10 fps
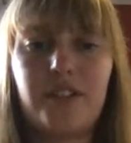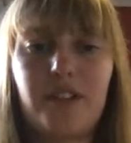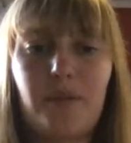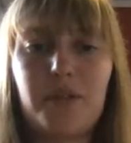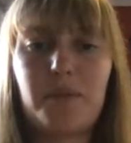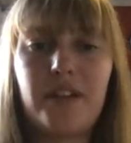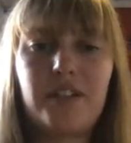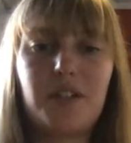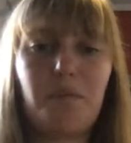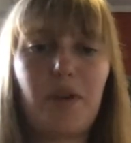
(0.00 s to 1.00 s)
Someone's
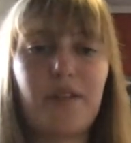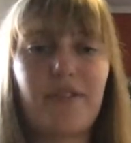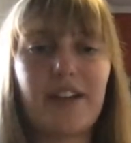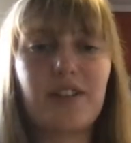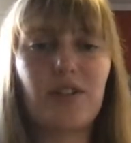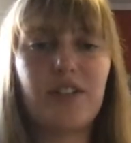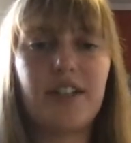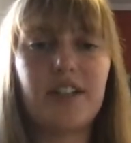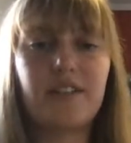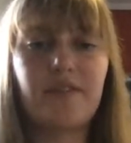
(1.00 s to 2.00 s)
mentioned Buckfast on
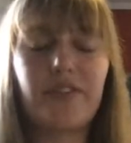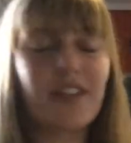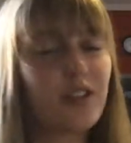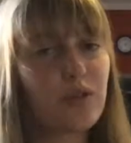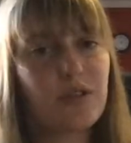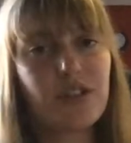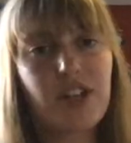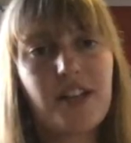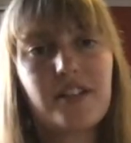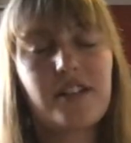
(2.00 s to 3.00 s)
here. I don't
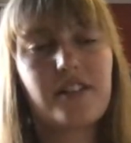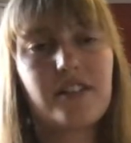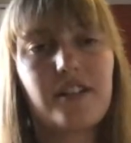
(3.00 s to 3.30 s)
suggest it's